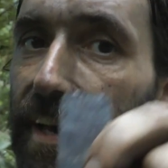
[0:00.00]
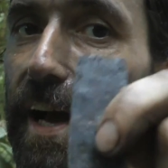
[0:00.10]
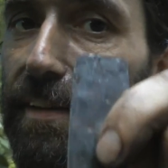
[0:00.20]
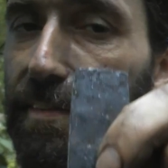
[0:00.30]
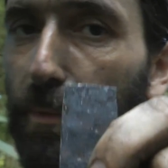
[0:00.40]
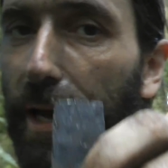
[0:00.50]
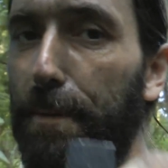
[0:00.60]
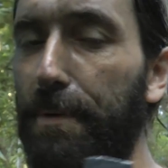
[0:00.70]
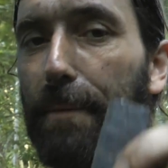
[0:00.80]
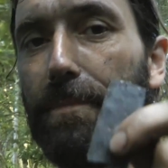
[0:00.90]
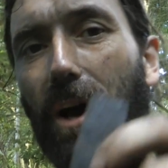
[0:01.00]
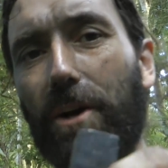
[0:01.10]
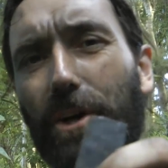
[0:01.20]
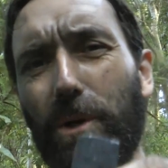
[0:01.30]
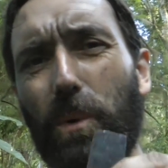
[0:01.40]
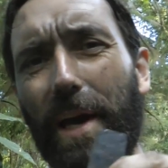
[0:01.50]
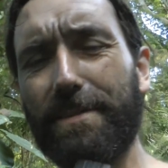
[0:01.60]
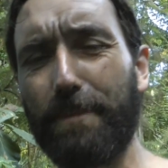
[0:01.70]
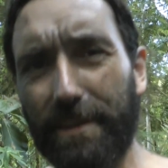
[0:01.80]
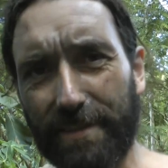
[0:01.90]
sides away? But I'm not going to
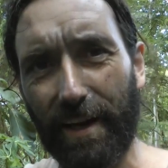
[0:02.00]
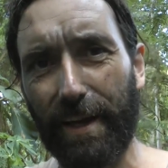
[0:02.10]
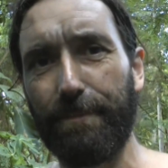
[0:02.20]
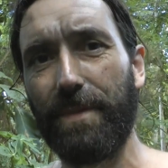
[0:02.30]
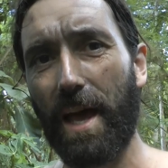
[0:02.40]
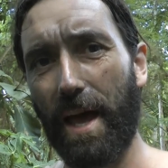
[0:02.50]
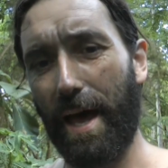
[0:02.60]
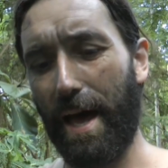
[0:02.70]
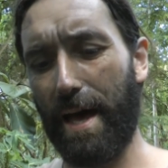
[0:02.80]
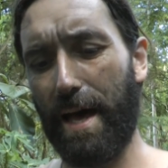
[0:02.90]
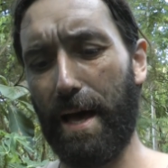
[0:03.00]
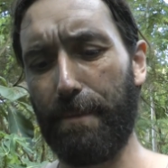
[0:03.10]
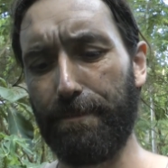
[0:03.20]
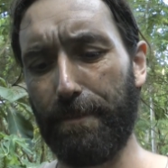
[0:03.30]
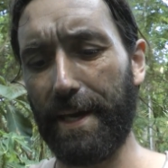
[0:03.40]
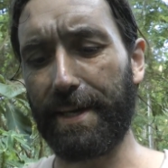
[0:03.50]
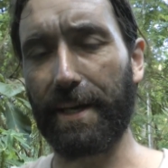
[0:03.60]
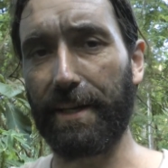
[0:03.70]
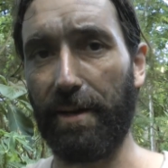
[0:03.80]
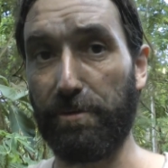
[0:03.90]
waste my time
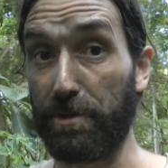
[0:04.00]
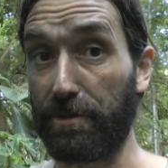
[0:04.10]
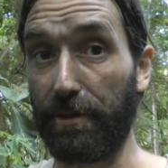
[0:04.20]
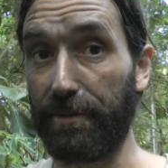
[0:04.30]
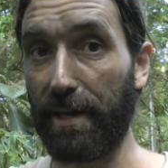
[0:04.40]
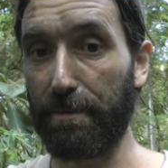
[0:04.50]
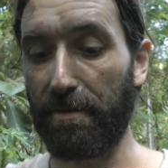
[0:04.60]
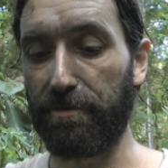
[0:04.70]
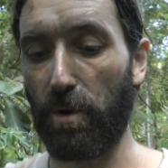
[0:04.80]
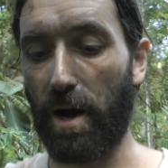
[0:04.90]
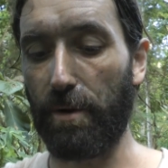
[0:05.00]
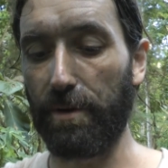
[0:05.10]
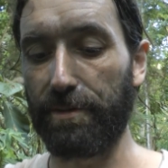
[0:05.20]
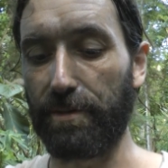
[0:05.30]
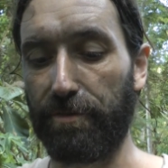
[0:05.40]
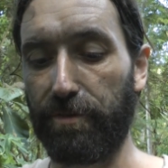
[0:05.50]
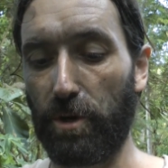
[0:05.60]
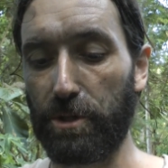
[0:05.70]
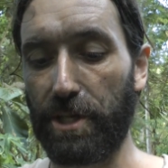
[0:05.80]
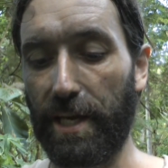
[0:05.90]
making a knife, which is going to take about 4 hours of
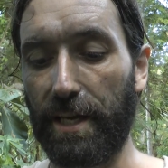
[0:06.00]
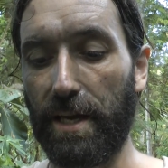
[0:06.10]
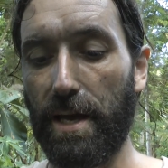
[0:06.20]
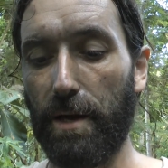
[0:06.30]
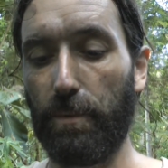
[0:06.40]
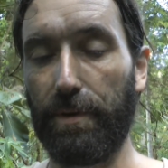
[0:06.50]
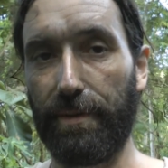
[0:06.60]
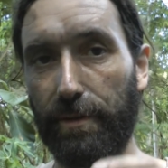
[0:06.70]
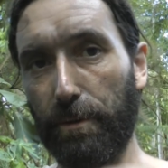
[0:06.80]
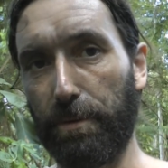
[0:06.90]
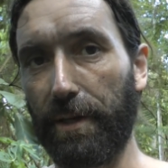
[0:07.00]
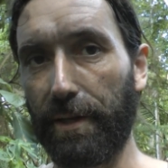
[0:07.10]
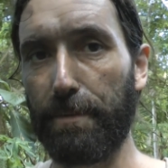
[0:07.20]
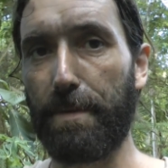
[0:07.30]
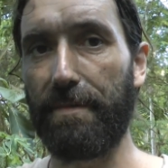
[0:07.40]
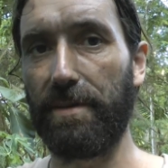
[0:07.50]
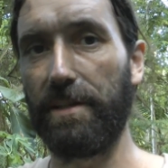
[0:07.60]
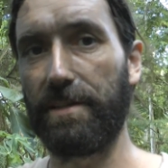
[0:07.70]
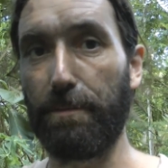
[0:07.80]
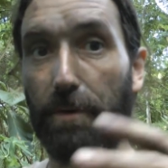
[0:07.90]
forging, with, you know, putting in the
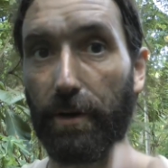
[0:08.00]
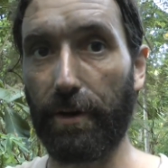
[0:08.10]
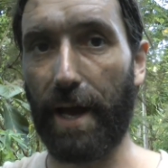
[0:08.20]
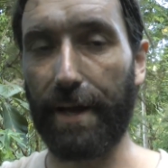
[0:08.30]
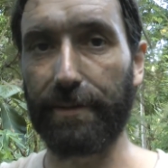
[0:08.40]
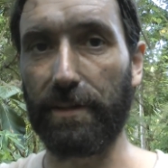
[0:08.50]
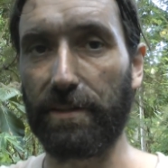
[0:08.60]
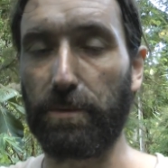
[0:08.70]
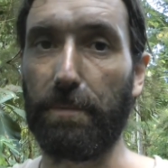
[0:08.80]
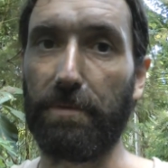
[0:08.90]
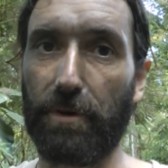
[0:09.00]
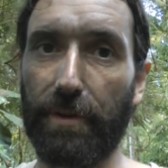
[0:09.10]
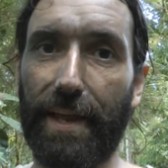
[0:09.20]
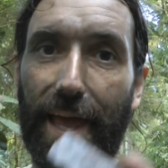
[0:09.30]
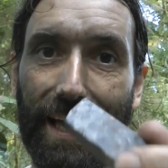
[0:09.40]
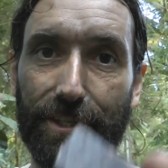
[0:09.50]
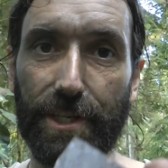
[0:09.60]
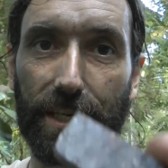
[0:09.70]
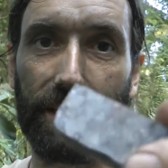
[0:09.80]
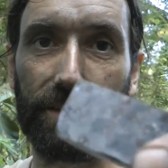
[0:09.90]
bevels and putting on handles, well, before that
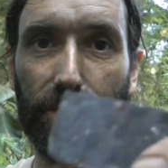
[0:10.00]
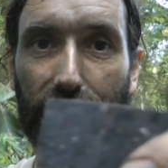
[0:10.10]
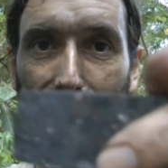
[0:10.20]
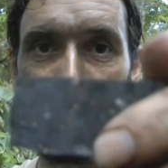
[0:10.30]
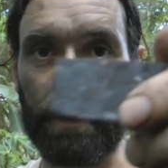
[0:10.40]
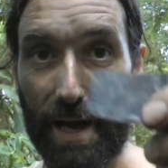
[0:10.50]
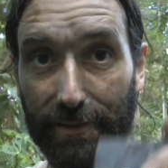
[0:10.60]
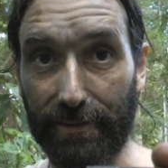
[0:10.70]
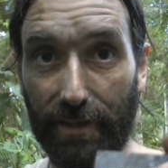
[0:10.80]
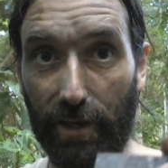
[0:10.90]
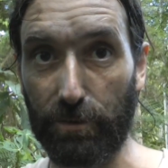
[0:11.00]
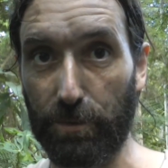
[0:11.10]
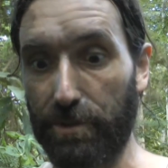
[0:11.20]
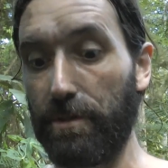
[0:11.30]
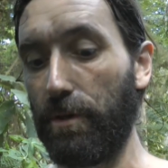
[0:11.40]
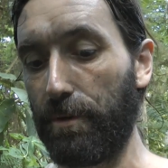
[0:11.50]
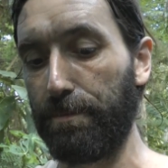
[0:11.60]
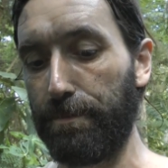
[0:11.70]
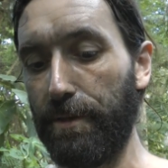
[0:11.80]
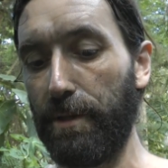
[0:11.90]
etching it to get the pattern out, which will look
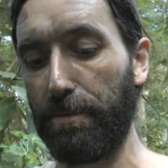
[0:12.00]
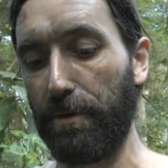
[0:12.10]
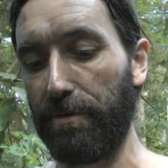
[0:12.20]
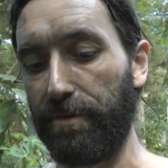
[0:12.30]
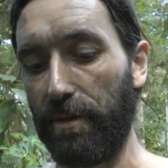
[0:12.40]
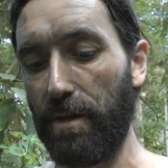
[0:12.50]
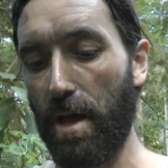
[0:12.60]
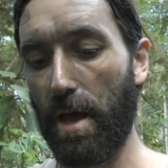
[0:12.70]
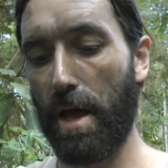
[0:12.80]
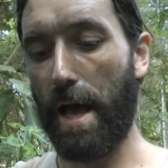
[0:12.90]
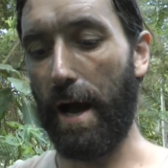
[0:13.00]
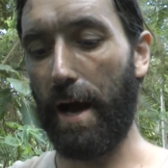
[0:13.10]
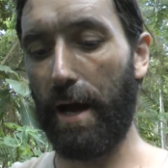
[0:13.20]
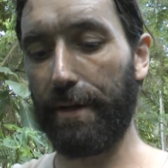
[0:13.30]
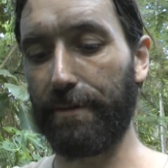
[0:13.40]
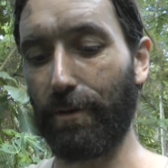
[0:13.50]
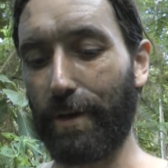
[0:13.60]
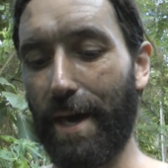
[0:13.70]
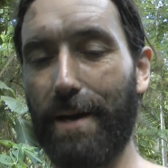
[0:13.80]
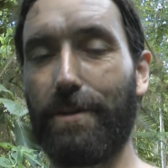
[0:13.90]
pretty beautiful. And
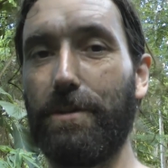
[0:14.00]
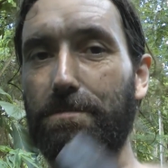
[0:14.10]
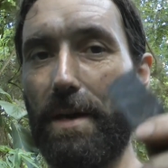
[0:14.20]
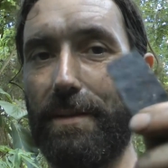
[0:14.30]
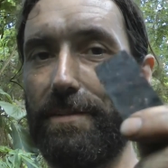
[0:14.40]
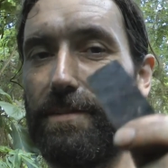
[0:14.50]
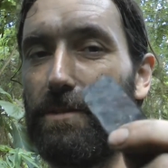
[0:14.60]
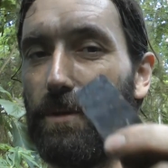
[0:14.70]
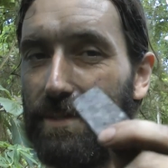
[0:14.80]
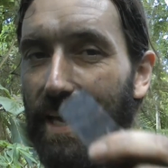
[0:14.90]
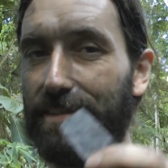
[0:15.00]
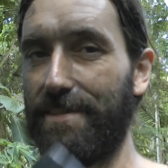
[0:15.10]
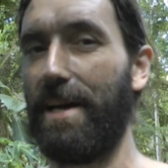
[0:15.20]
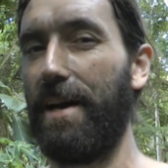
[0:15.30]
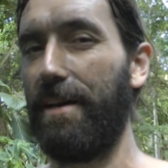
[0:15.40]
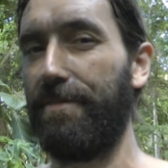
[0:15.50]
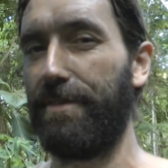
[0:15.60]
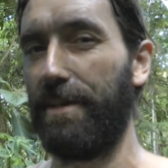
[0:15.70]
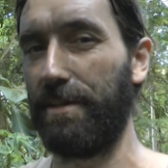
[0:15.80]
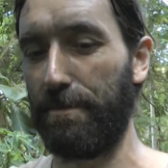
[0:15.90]
okay, I could make this into a test
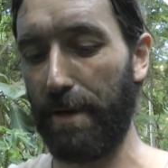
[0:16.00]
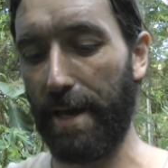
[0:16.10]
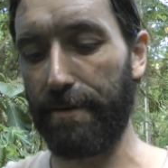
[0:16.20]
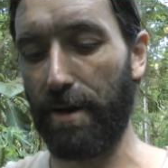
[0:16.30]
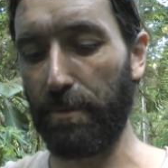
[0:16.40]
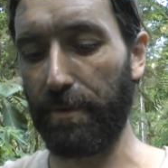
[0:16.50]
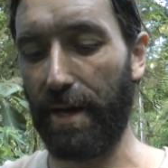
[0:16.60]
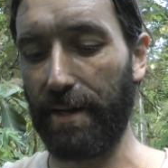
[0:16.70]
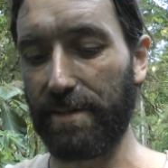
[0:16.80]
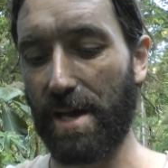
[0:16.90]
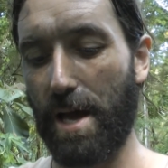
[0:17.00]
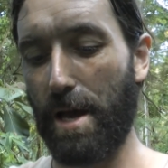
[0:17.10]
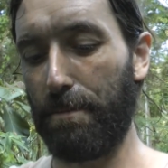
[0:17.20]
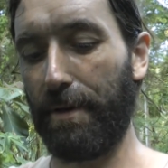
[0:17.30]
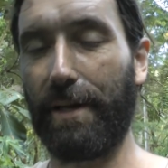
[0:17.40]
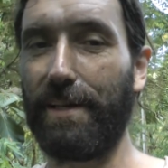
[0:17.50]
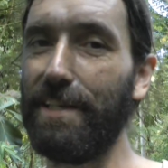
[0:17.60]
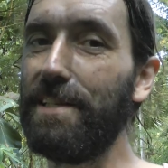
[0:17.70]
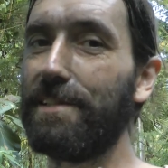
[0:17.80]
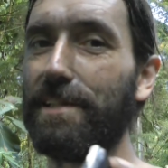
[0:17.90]
knife and play around with that, but I
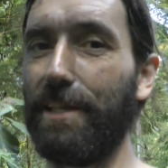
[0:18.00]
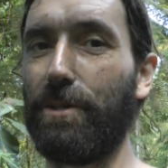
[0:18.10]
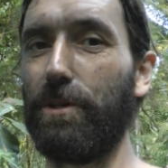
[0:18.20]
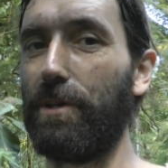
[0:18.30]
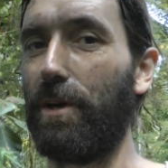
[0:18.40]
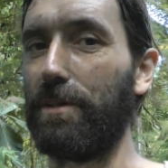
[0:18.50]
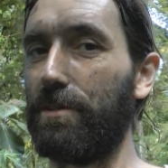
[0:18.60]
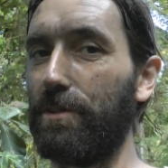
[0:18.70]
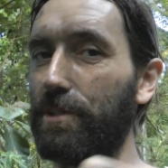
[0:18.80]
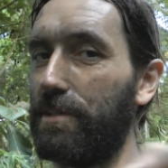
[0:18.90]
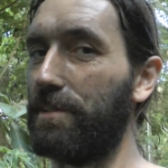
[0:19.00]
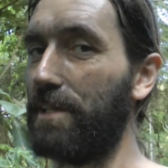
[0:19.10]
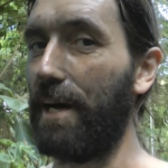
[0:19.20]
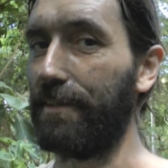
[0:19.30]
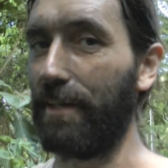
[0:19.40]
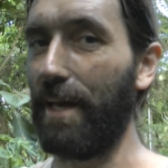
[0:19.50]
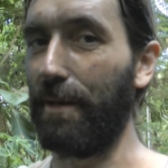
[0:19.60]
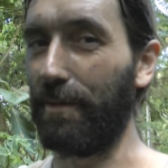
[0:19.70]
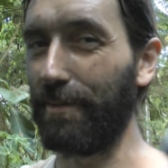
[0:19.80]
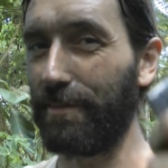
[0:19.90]
easily could also just start
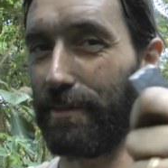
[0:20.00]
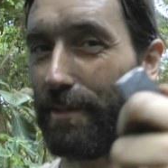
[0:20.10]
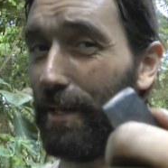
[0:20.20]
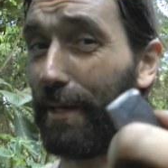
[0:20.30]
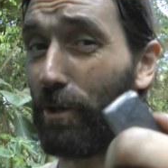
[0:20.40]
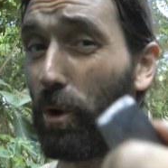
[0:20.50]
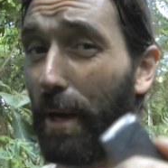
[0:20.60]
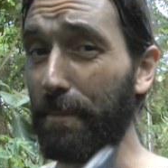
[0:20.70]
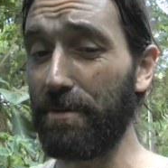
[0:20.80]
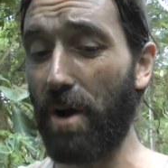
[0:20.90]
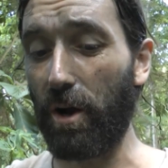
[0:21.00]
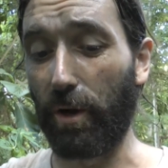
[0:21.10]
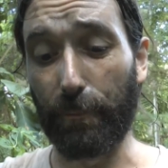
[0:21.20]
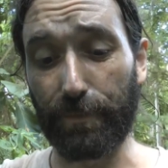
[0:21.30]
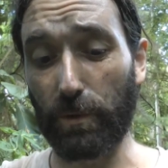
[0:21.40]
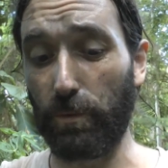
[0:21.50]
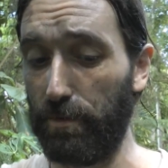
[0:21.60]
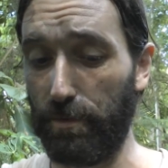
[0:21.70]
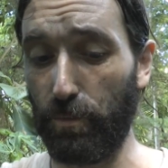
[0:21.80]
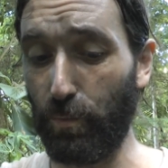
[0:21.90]
again, because, like, don't get me wrong,
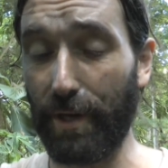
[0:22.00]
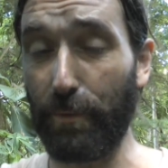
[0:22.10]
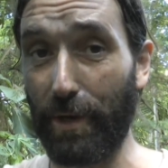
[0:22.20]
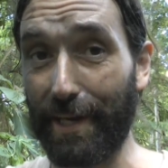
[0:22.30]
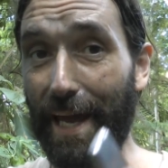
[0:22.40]
we're